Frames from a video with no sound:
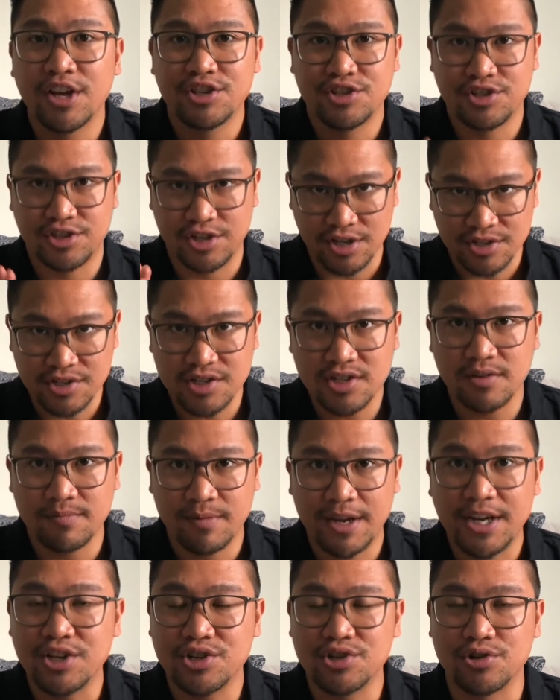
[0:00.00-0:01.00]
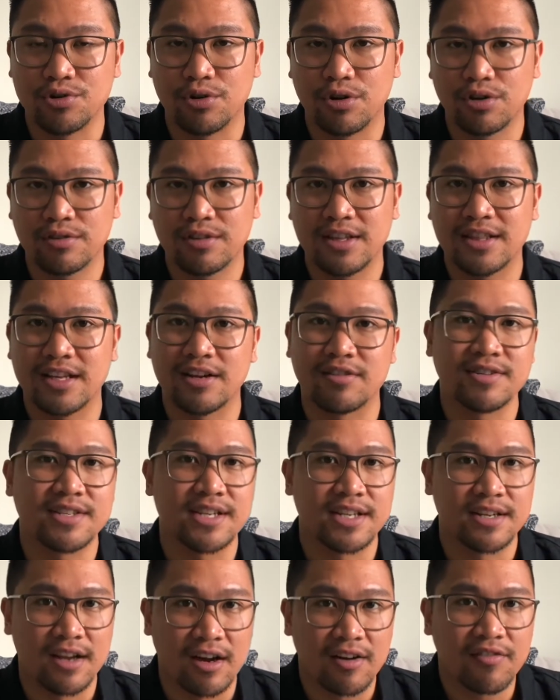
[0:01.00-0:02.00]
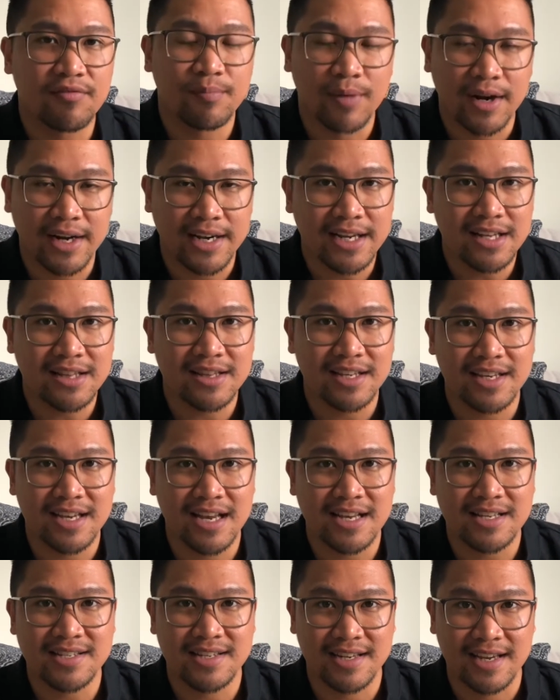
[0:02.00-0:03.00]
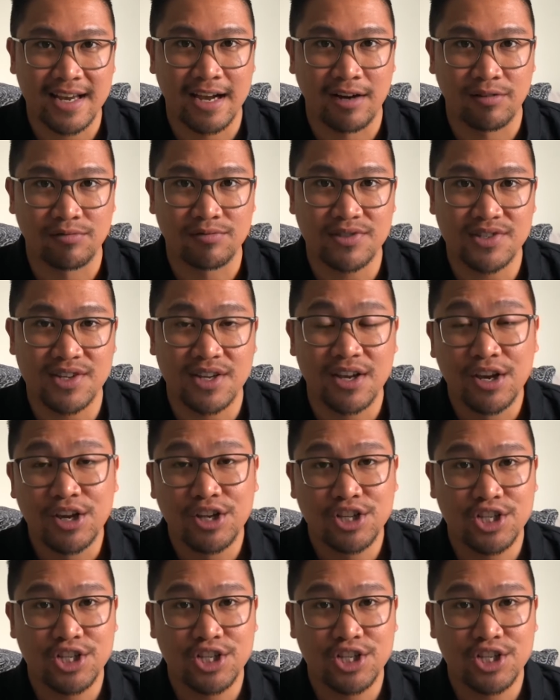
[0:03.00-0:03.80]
just to make sure that there is enough money in the guest's account